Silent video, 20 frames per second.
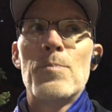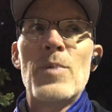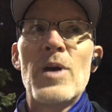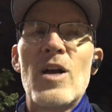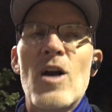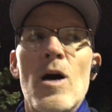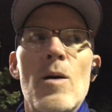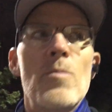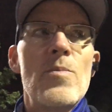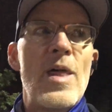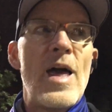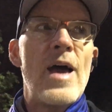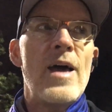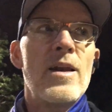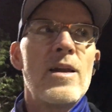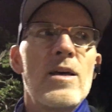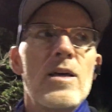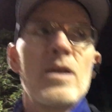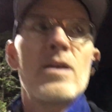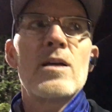become that.
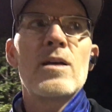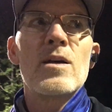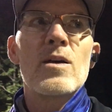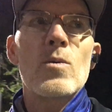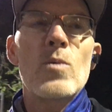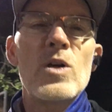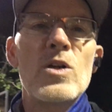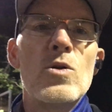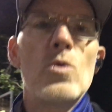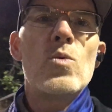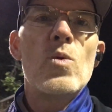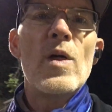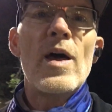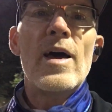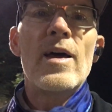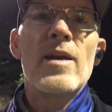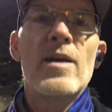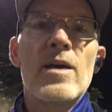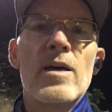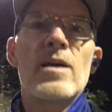We do
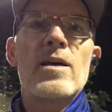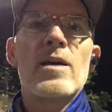that.